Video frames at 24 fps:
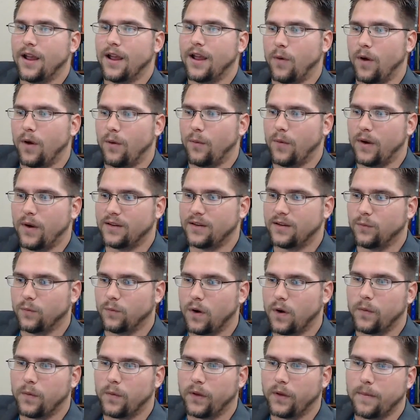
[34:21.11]

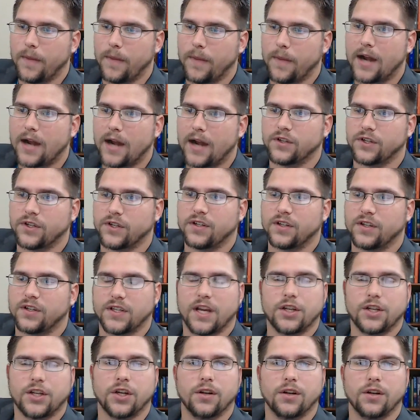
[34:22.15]
What really matters is
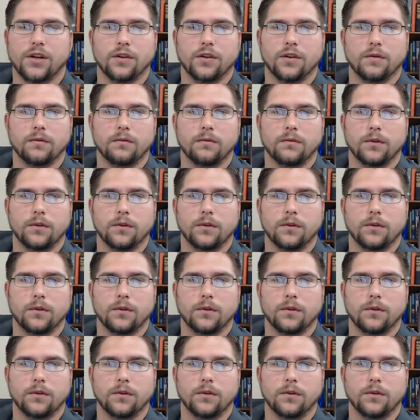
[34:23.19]
that you